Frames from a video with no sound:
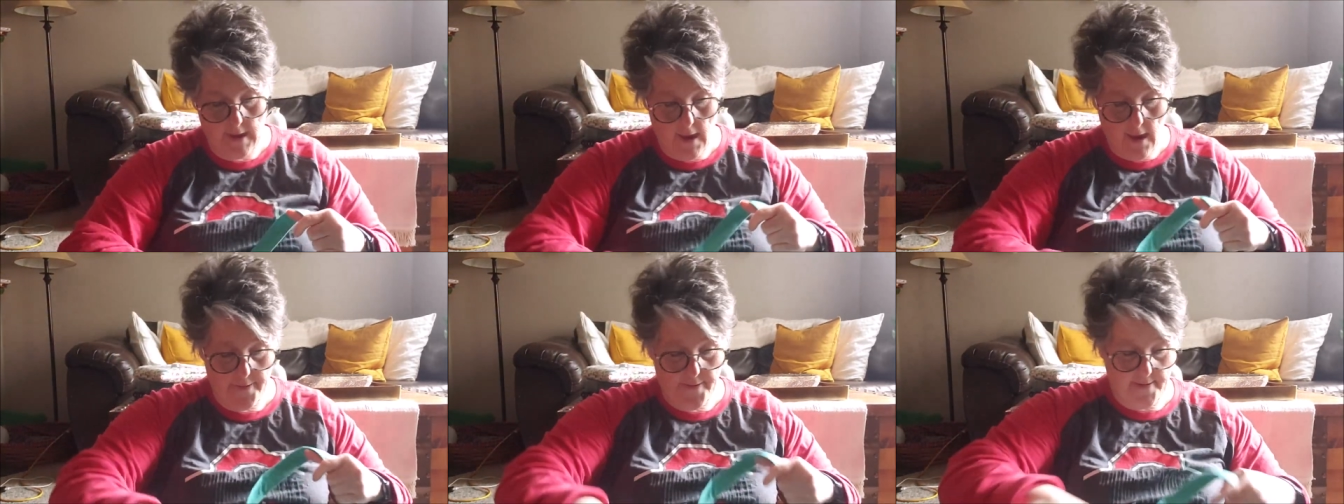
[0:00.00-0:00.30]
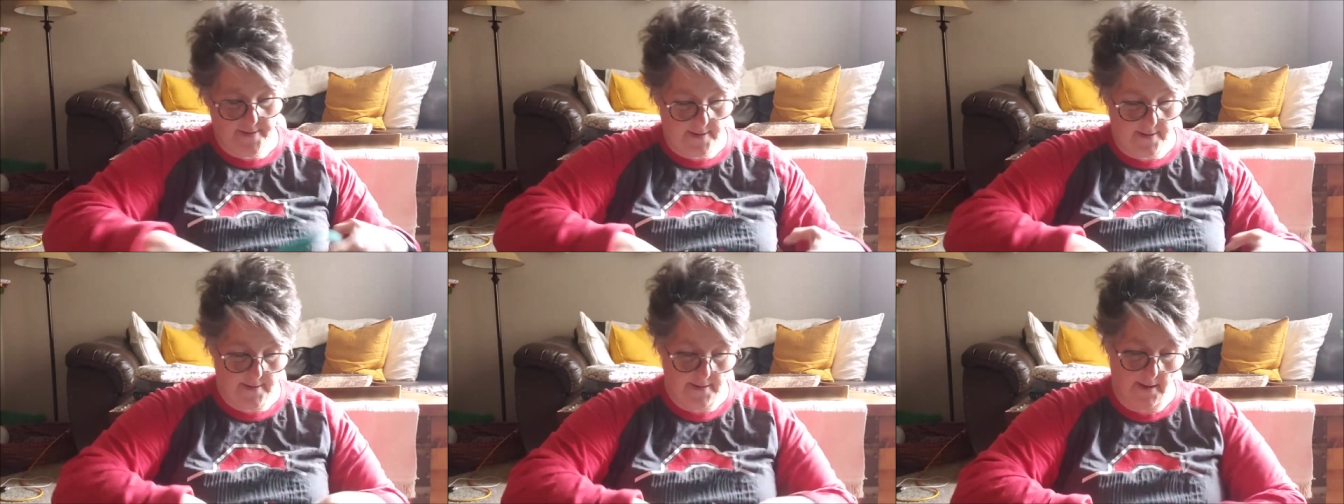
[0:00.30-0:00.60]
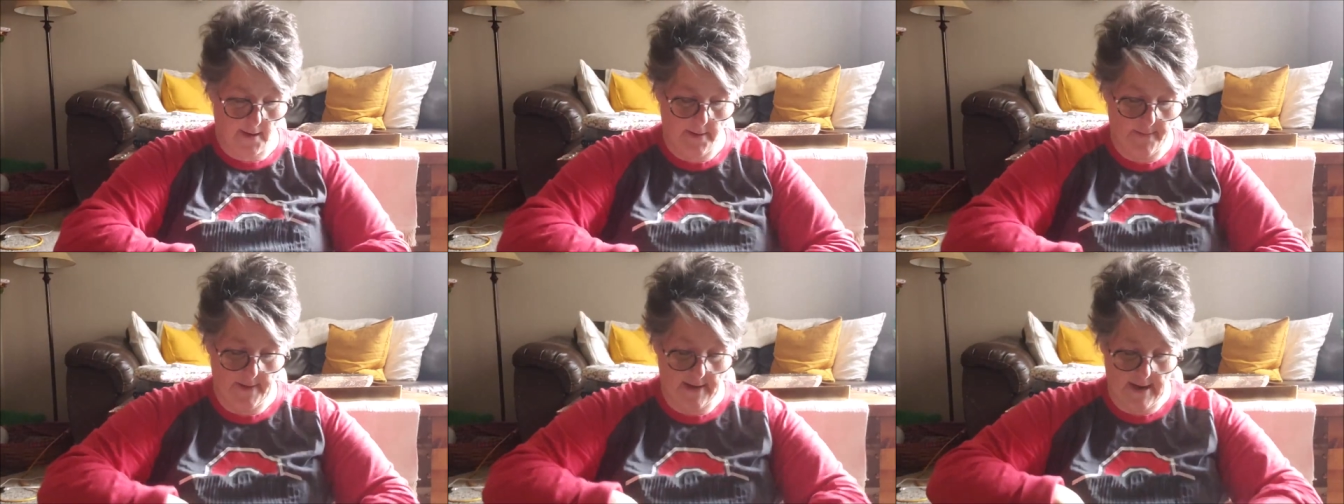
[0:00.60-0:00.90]
yeah, this is
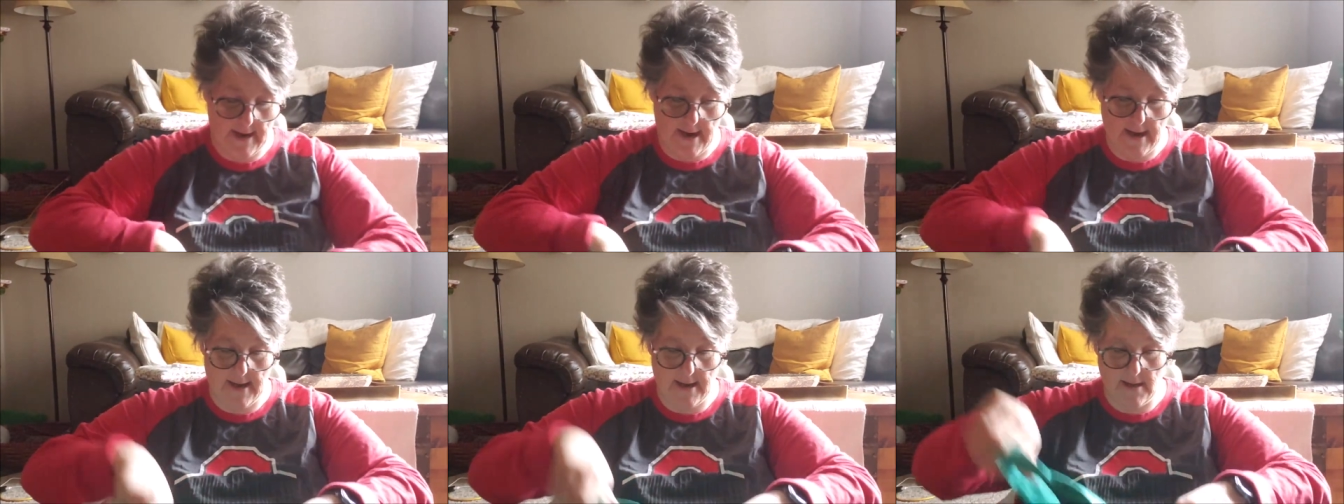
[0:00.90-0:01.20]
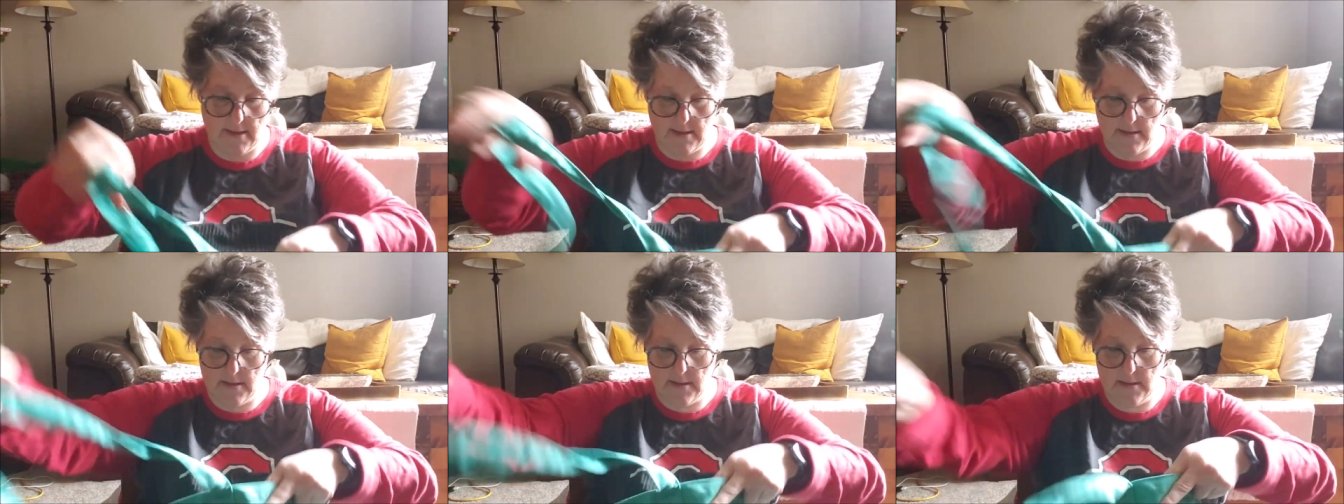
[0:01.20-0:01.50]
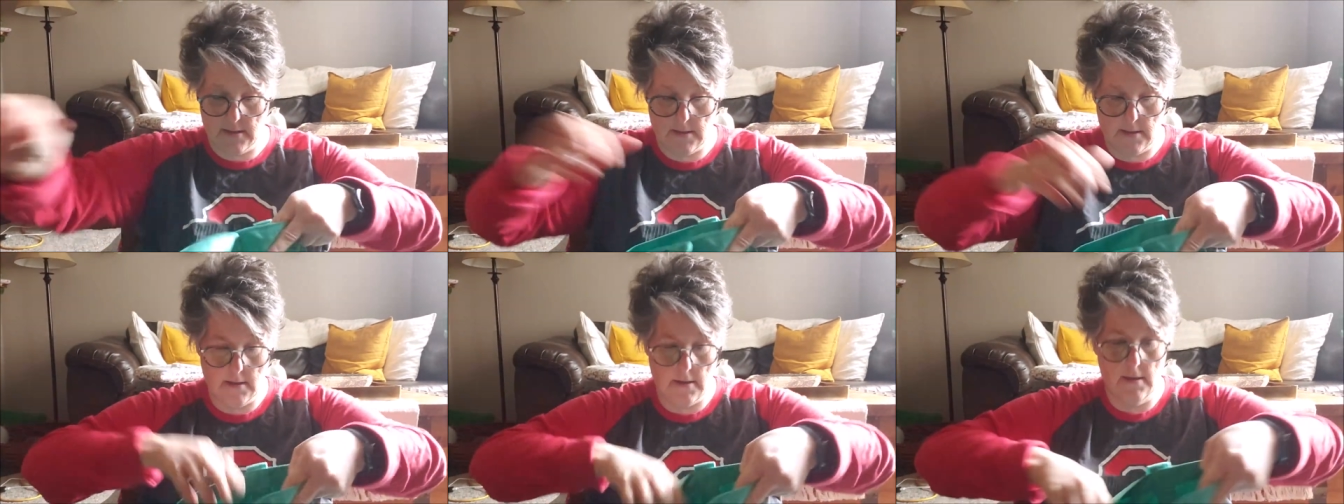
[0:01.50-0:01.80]
going to be
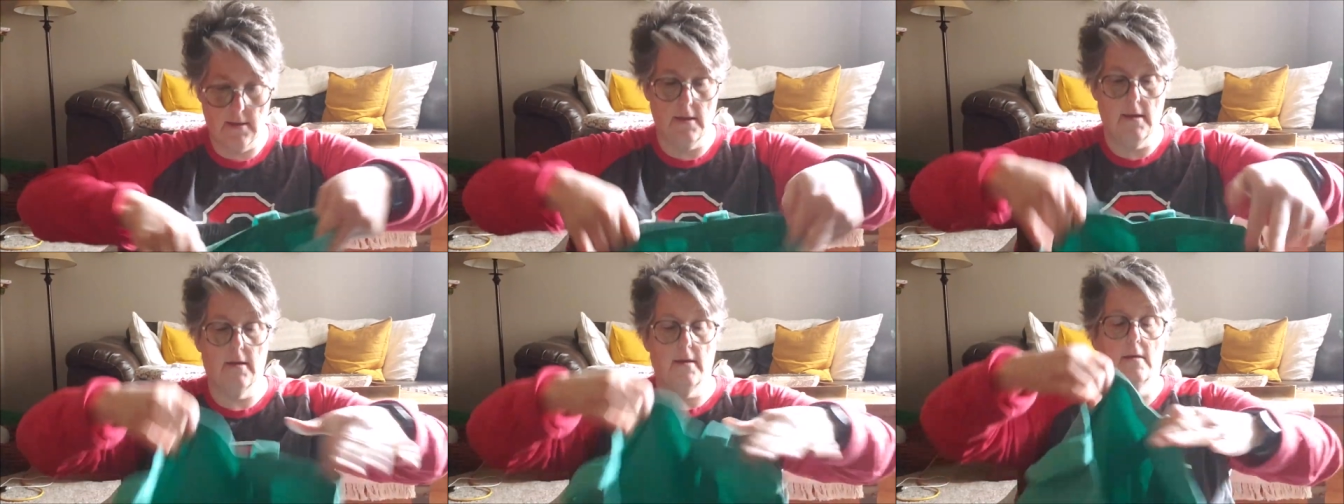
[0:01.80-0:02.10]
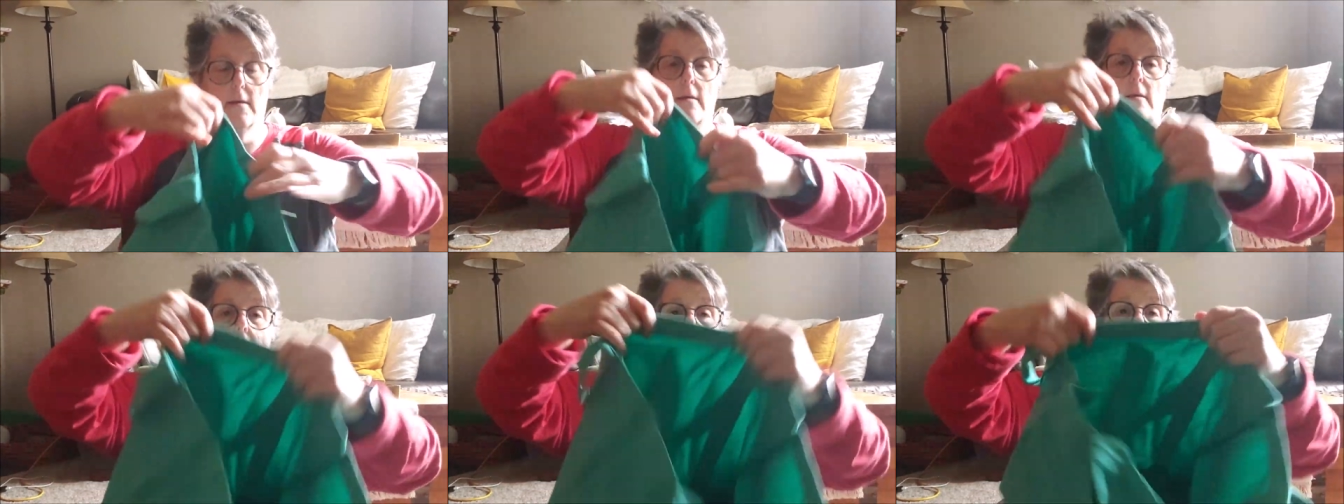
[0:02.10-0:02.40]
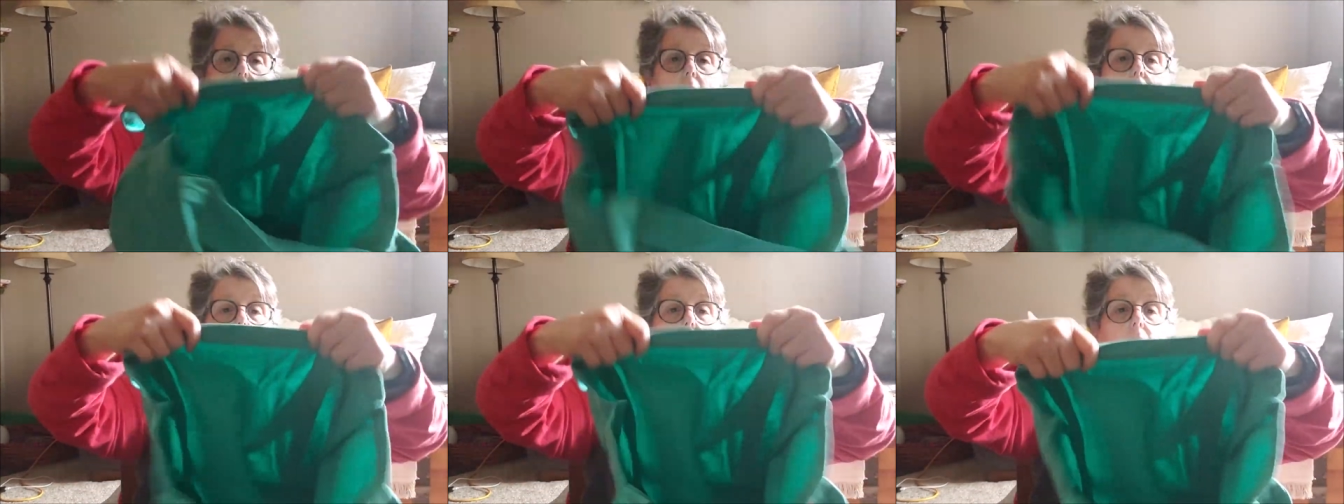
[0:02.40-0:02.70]
nice.
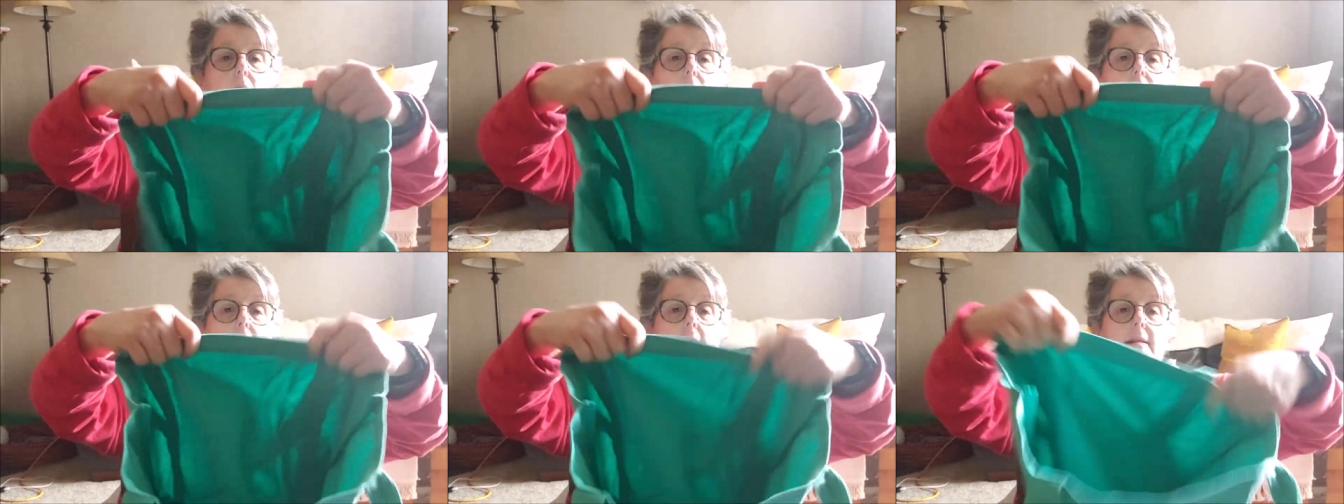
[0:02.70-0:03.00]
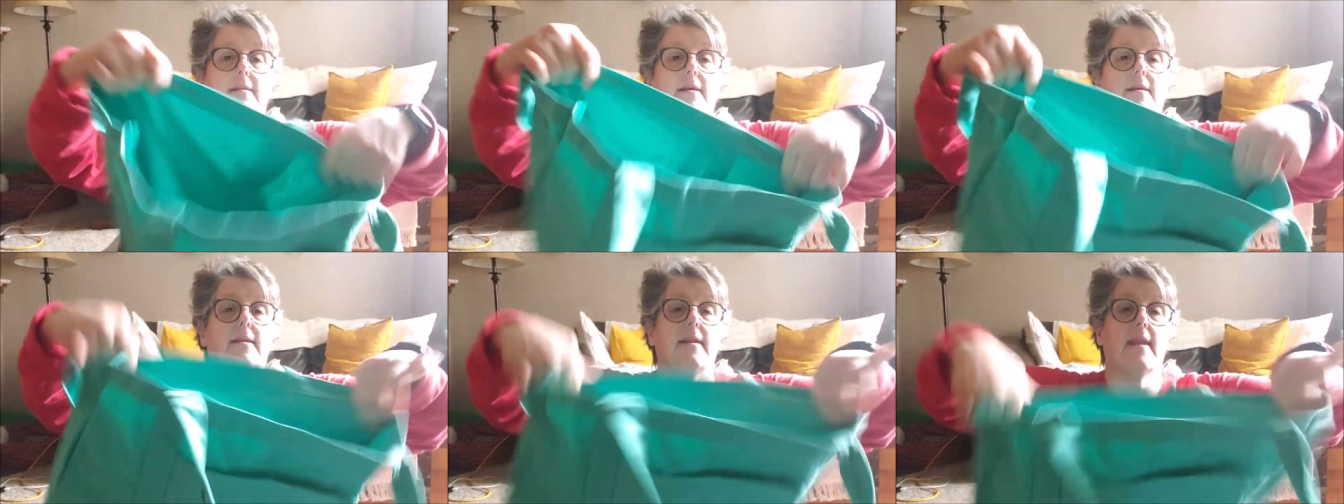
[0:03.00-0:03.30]
It's a